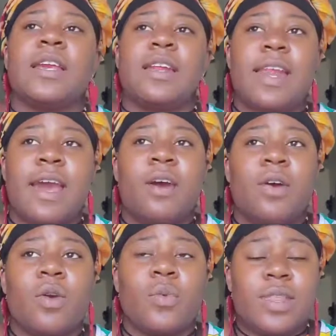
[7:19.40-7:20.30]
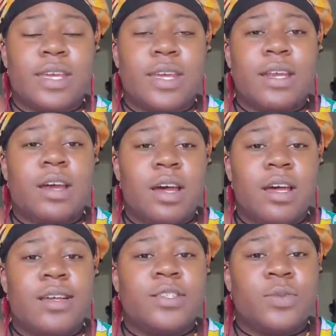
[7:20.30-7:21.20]
Now, within
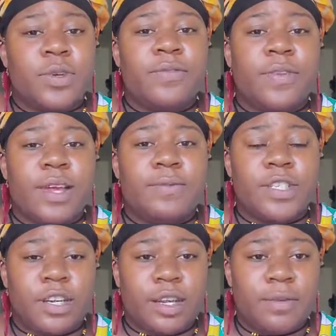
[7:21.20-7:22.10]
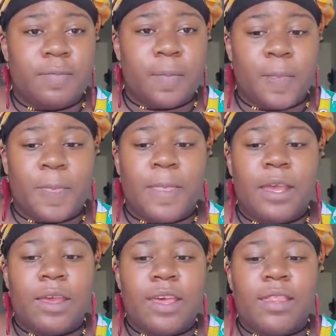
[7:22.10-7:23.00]
a twin flame journey,
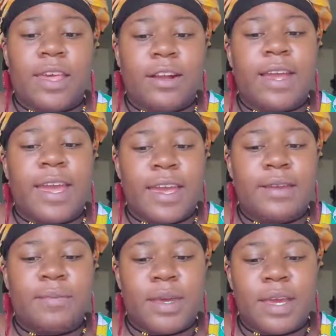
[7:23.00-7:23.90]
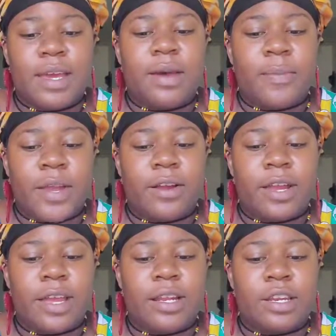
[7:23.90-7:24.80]
there can be a
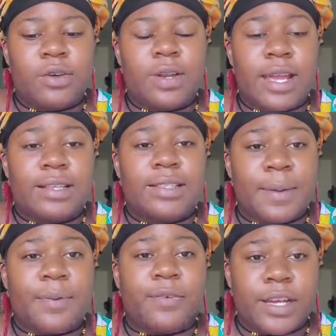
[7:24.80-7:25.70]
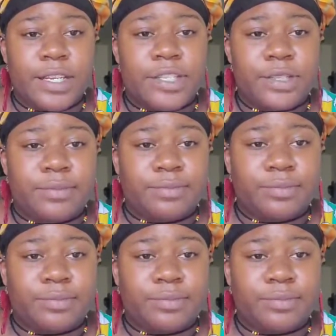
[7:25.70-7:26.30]
period known as separation.